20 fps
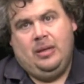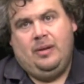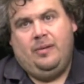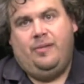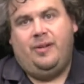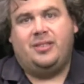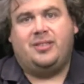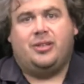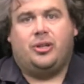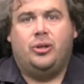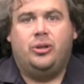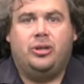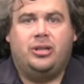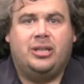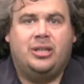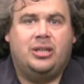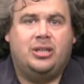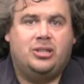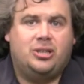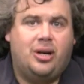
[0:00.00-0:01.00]
Fiscal
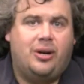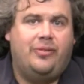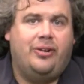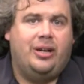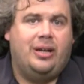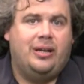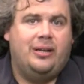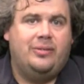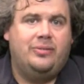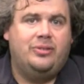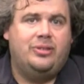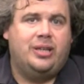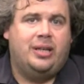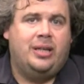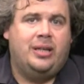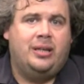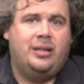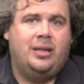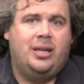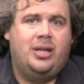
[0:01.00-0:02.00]
conservatives
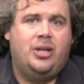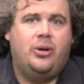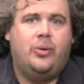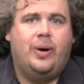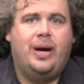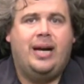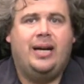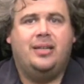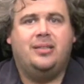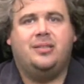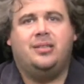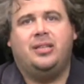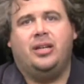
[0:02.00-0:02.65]
in the U.S.